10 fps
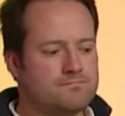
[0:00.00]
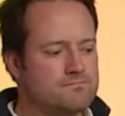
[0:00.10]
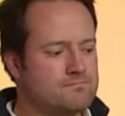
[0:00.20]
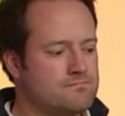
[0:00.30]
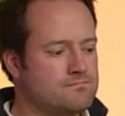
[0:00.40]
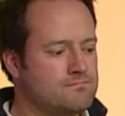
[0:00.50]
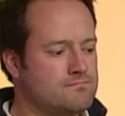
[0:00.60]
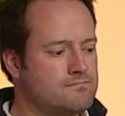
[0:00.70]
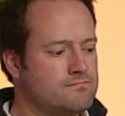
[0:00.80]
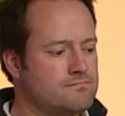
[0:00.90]

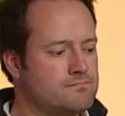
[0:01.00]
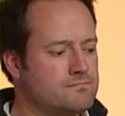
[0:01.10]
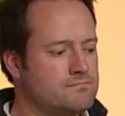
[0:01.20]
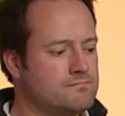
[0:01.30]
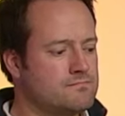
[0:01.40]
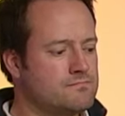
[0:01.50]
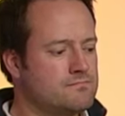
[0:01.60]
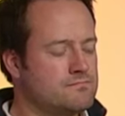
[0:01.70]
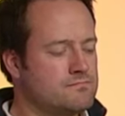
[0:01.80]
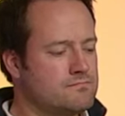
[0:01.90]

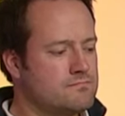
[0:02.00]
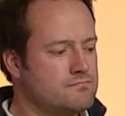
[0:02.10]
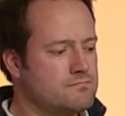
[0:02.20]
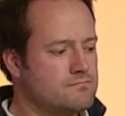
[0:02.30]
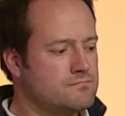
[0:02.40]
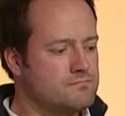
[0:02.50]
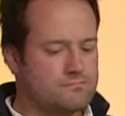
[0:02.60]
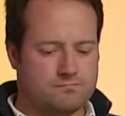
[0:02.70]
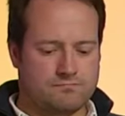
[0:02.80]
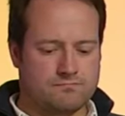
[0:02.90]

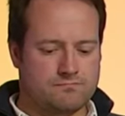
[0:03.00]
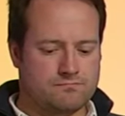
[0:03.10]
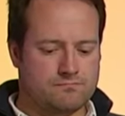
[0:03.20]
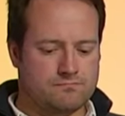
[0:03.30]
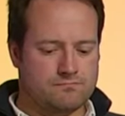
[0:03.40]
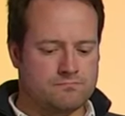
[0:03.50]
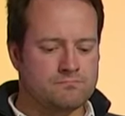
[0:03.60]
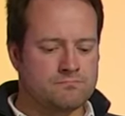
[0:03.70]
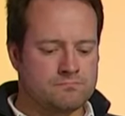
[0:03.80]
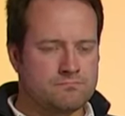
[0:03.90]

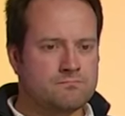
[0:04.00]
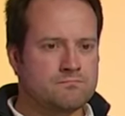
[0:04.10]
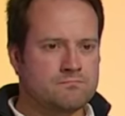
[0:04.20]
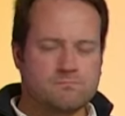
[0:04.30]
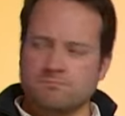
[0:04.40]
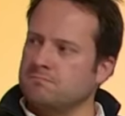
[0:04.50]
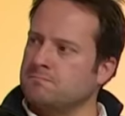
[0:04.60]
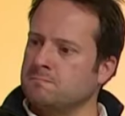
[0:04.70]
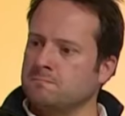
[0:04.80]
(silent)